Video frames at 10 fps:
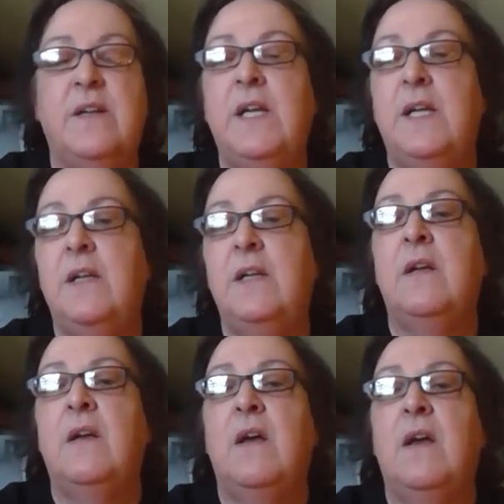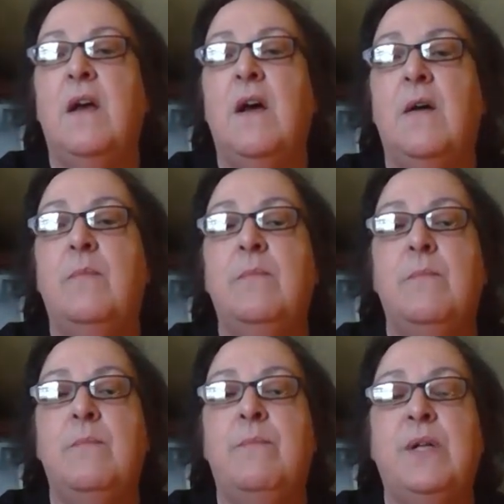on need.
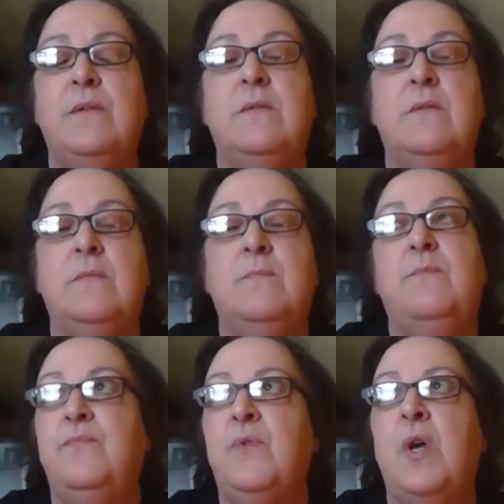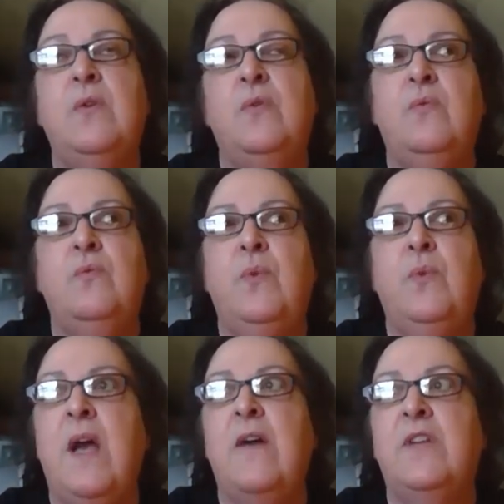But
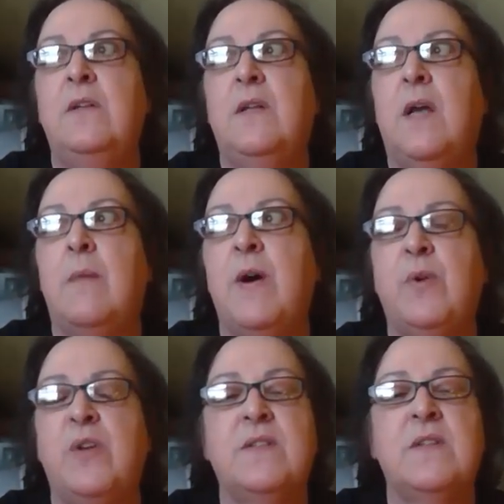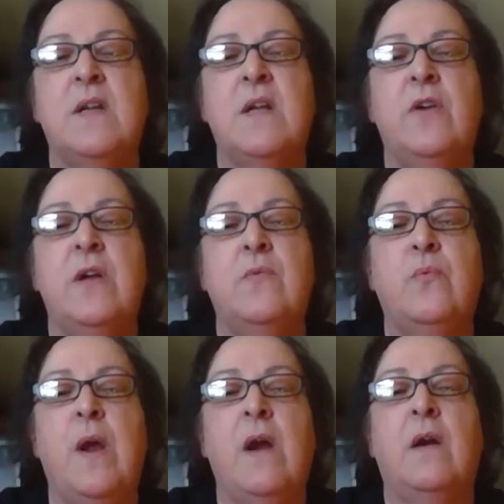we haven't come up with a scenario
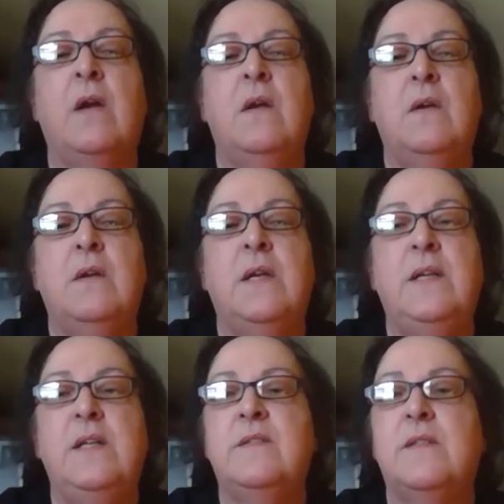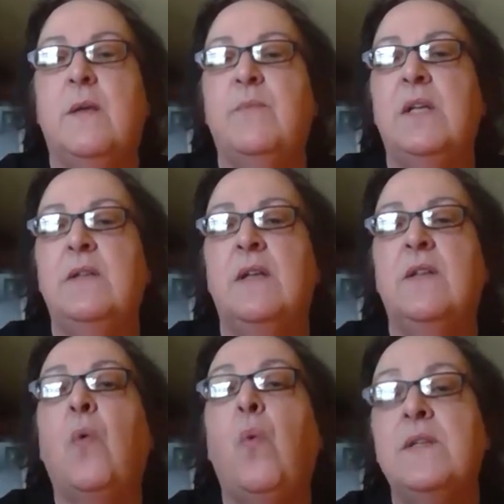where he needed something that
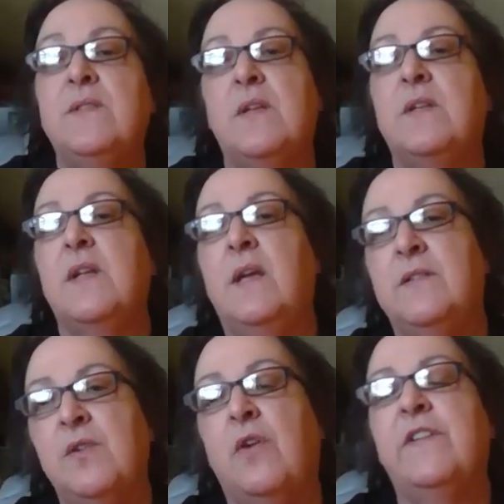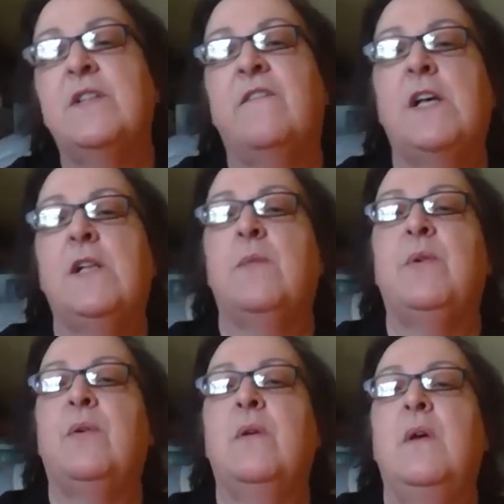there wasn't a service
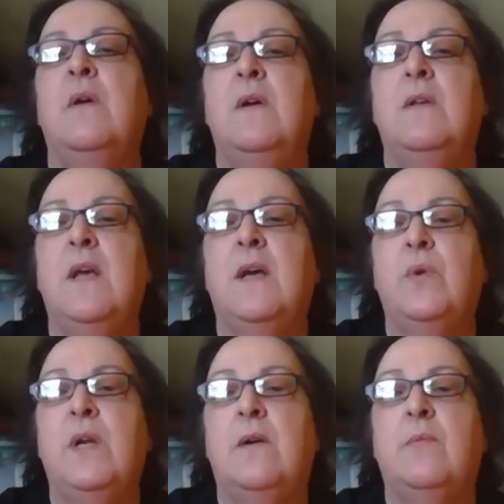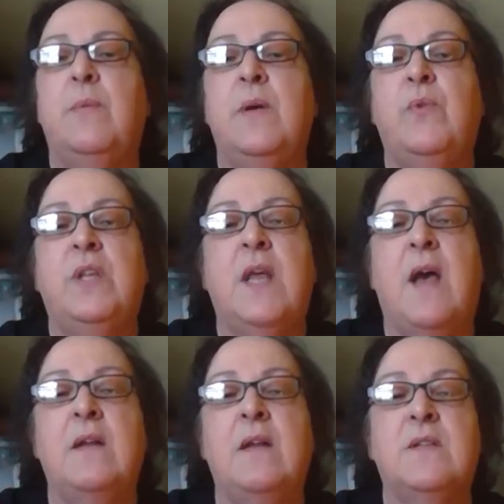available that would help him with
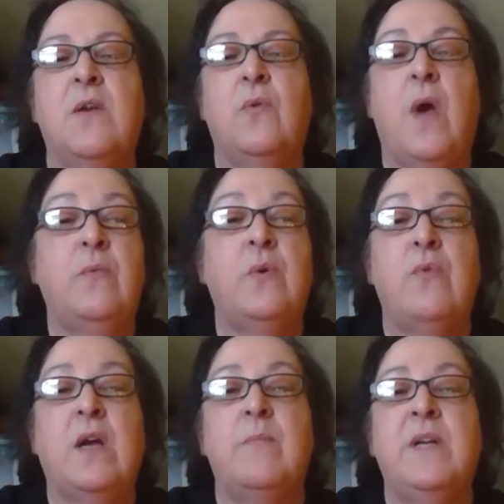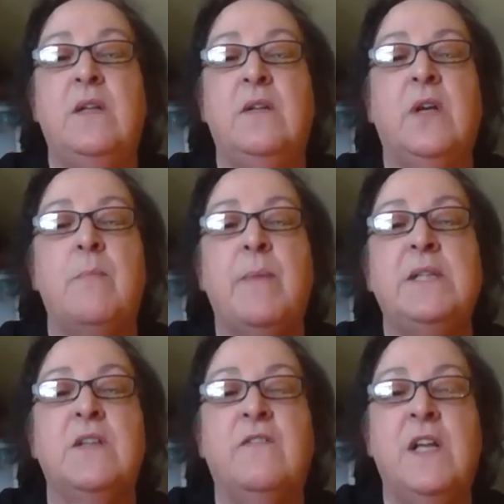that. So I would recommend you look at
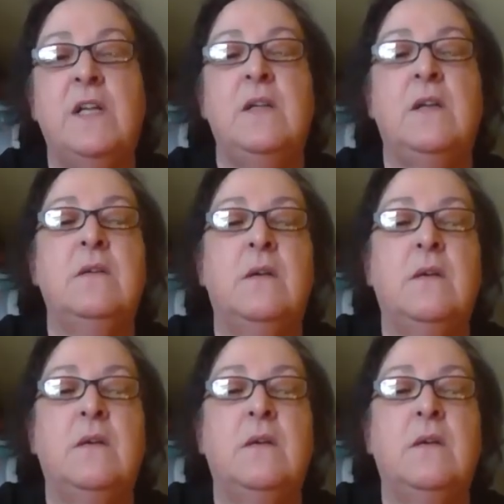Pennsylvania.